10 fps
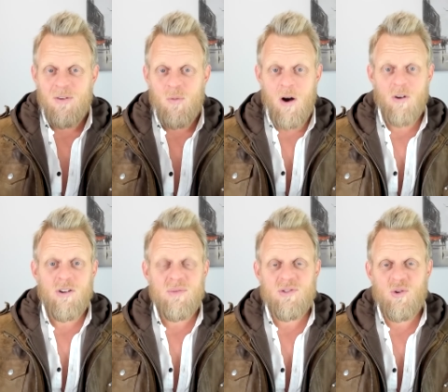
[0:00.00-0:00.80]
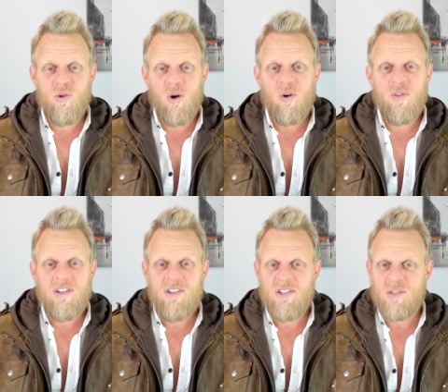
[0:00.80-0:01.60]
Welcome to all the
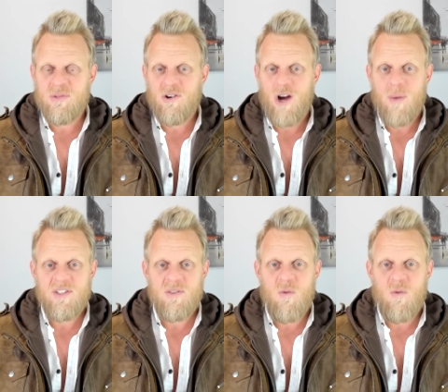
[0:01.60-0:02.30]
new subscribers